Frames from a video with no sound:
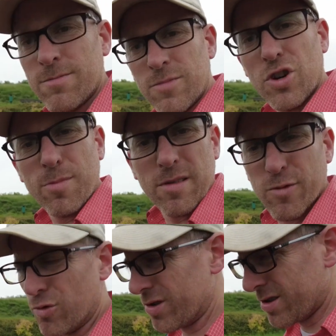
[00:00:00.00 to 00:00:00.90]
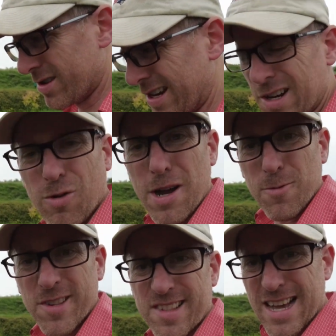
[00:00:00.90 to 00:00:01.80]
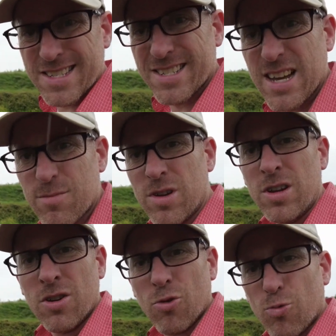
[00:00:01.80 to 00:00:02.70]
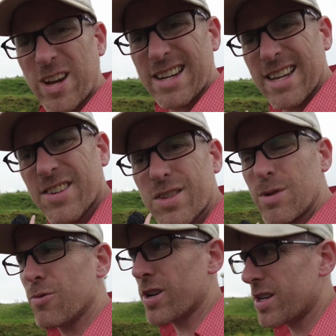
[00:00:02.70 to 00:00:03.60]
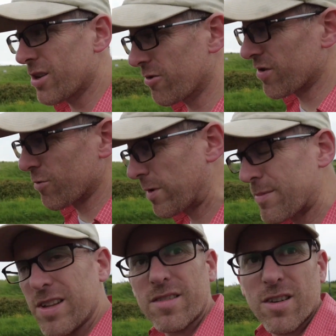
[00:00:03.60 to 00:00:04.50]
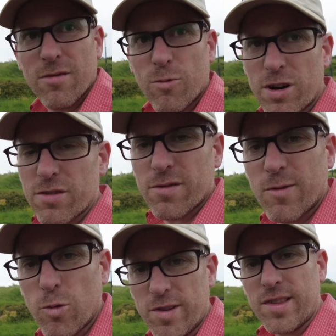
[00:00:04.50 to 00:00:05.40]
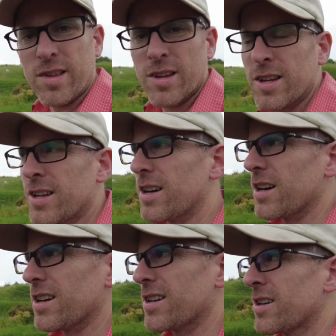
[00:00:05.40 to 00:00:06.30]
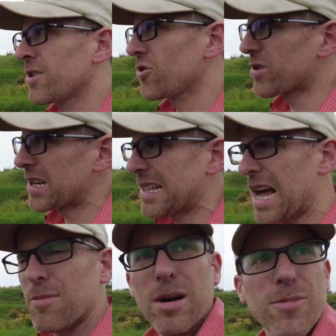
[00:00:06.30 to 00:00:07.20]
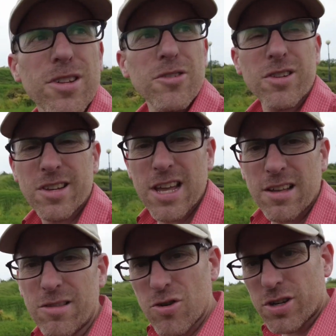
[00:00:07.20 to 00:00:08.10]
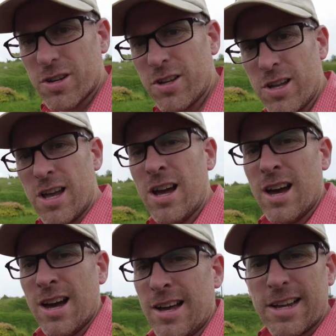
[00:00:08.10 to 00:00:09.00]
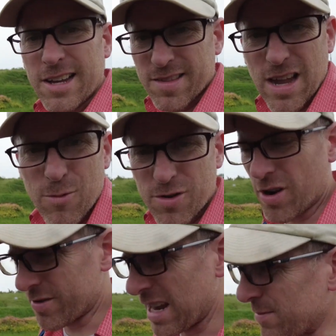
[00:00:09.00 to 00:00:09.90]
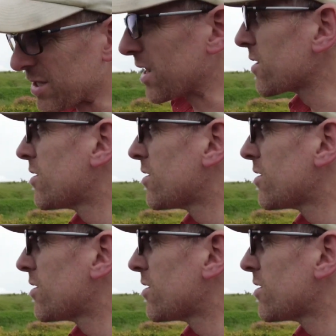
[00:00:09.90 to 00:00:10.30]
Don't be fooled. I know I was last time. Right next to me right here is the remnants of one of the forts. You can climb up it. You can take a look. It's not worth our time today.